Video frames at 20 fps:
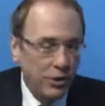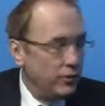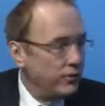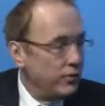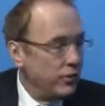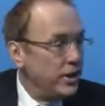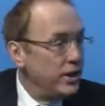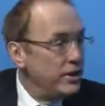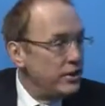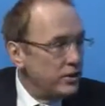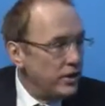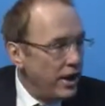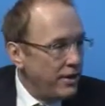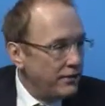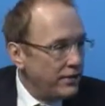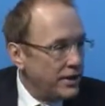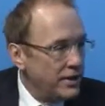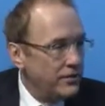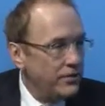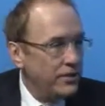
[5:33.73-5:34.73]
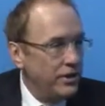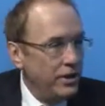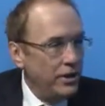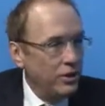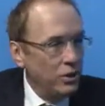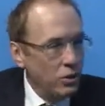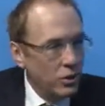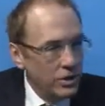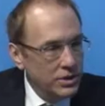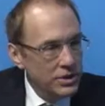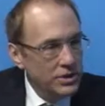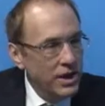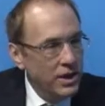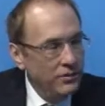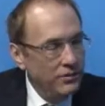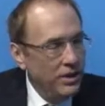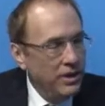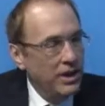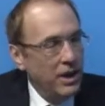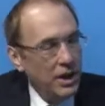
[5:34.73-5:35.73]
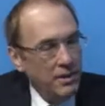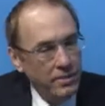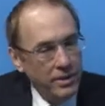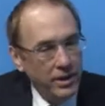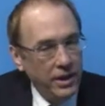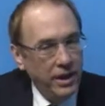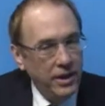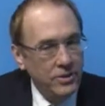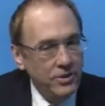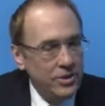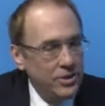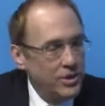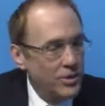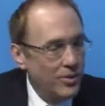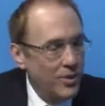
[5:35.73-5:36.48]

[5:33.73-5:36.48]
for either efficacy or safety complications,